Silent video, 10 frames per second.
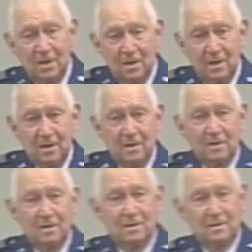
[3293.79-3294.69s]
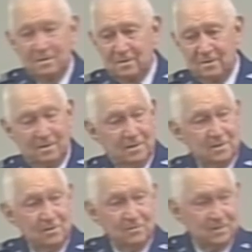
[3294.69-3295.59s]
And uh,
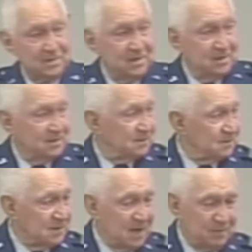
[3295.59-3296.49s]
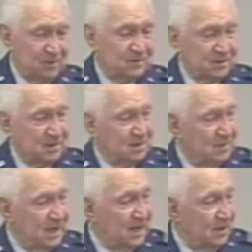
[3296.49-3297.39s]
this overseer, Jap overseer, come
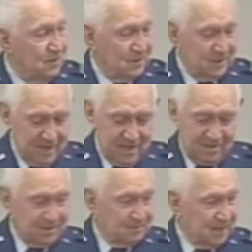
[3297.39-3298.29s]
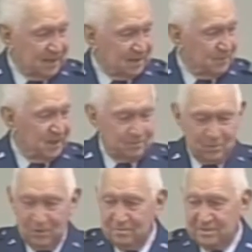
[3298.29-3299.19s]
by. He always had something like a big
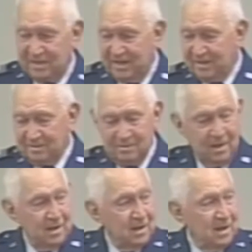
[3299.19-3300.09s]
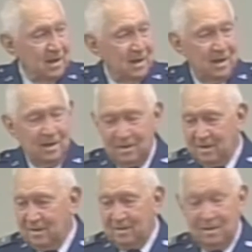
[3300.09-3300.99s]
broomstick, and
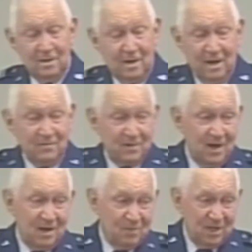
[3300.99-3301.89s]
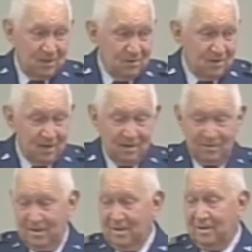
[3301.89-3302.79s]
uh, he didn't have to not be doing
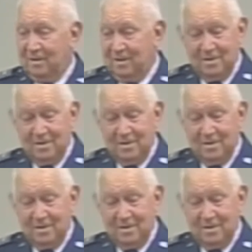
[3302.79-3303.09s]
anything.